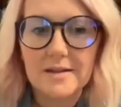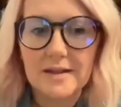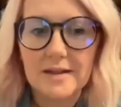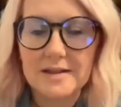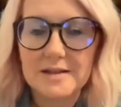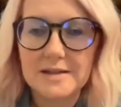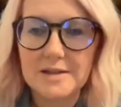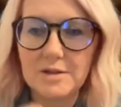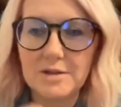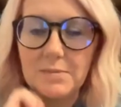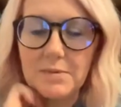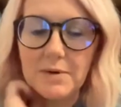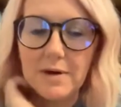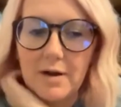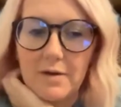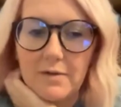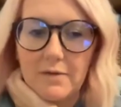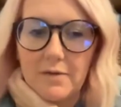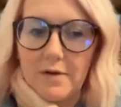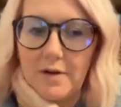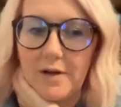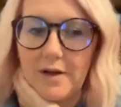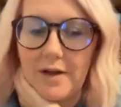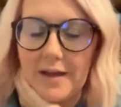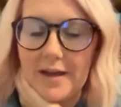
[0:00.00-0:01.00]
That's super
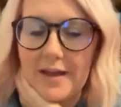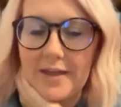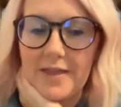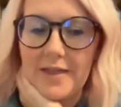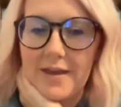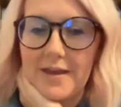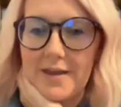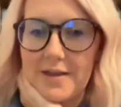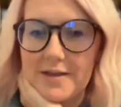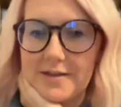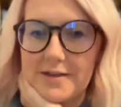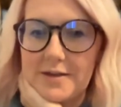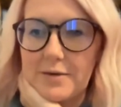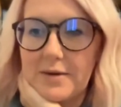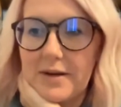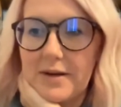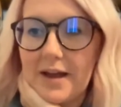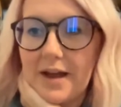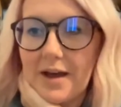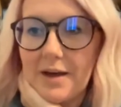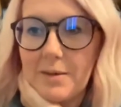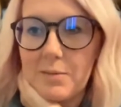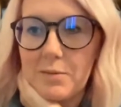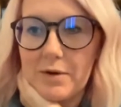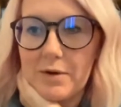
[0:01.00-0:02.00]
helpful. And then, so
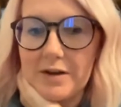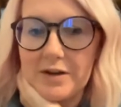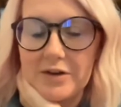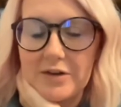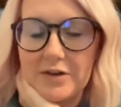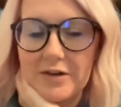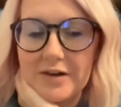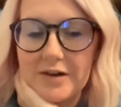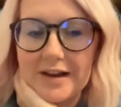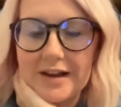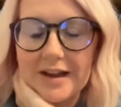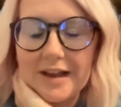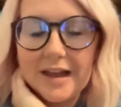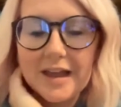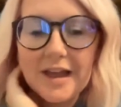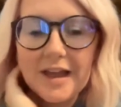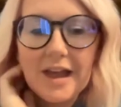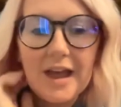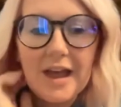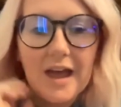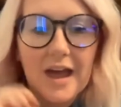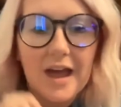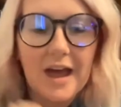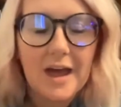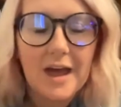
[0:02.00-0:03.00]
now I'm wondering
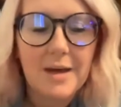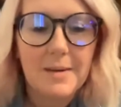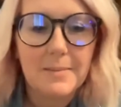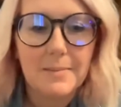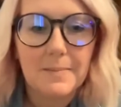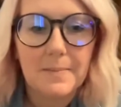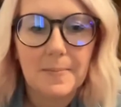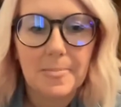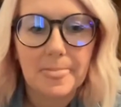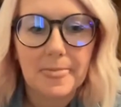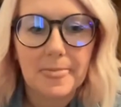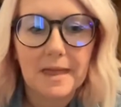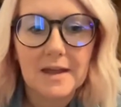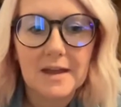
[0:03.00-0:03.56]
um,